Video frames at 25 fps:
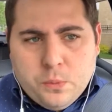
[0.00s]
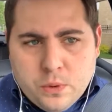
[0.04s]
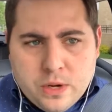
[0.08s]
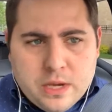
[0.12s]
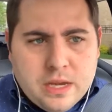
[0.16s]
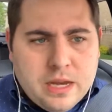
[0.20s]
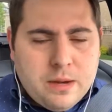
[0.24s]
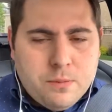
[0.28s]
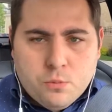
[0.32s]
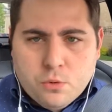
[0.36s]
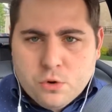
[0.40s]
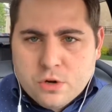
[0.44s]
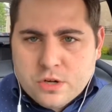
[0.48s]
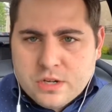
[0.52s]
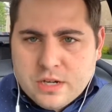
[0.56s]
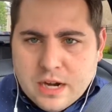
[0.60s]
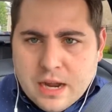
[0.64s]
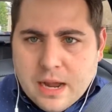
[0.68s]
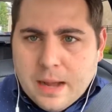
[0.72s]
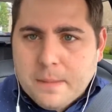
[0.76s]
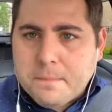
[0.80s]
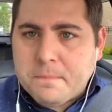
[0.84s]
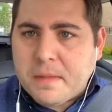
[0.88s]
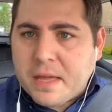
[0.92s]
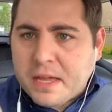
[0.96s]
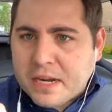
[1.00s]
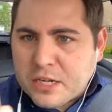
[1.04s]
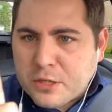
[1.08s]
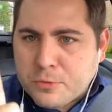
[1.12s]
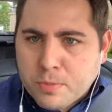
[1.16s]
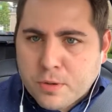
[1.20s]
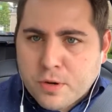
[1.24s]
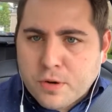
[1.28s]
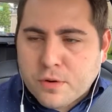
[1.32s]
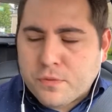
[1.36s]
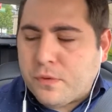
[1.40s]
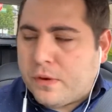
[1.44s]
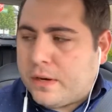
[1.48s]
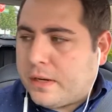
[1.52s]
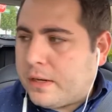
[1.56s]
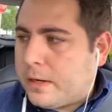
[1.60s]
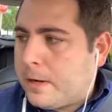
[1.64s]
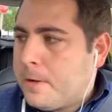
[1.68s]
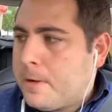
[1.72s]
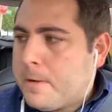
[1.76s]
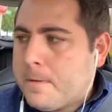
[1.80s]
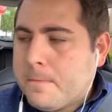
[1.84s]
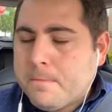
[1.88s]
We need more time. That is perfect.